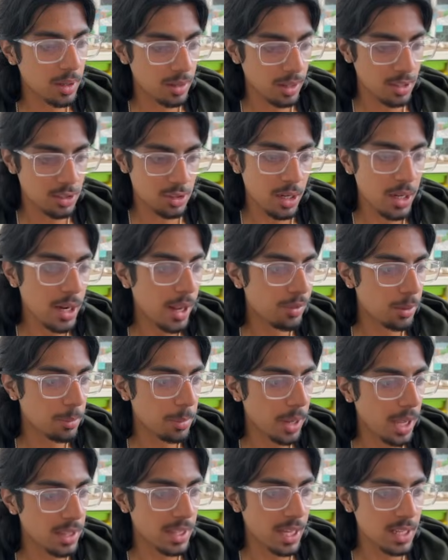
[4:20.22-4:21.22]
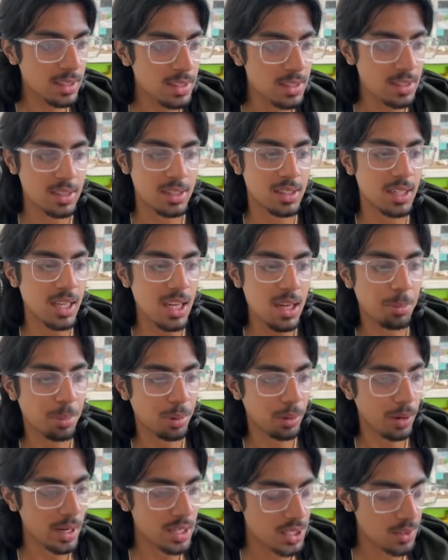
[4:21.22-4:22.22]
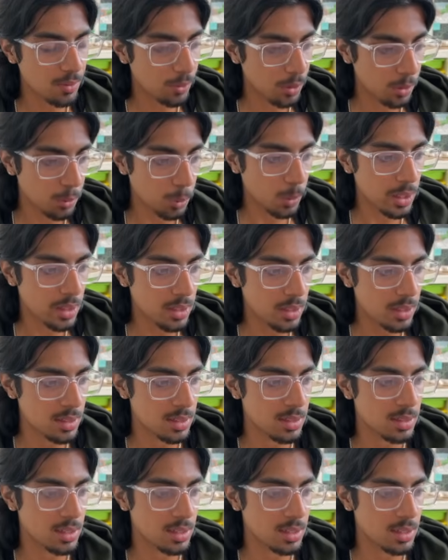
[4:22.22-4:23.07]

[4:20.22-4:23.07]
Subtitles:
And straight off the bat, that's a steep price for what this